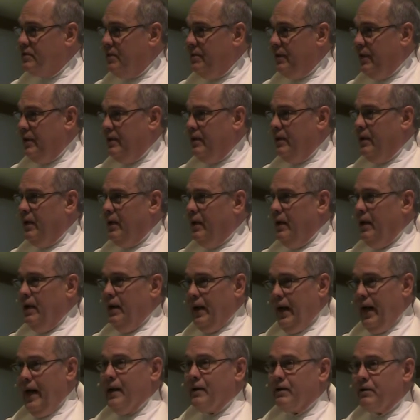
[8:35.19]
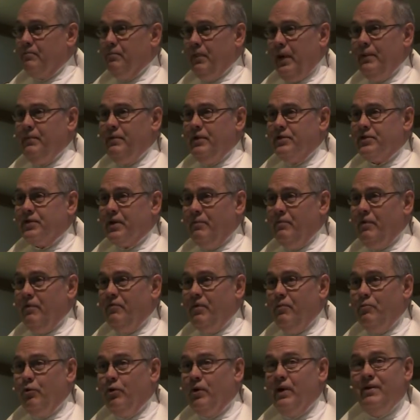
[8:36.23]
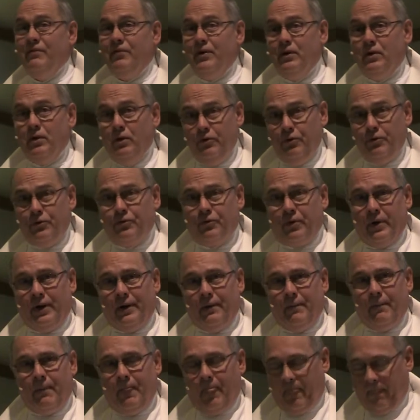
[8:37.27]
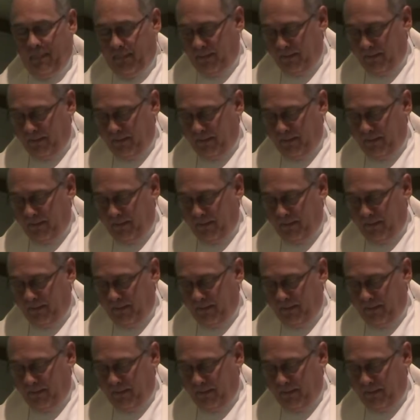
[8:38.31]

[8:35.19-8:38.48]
I mean, heck, maybe some of them were even Lutheran.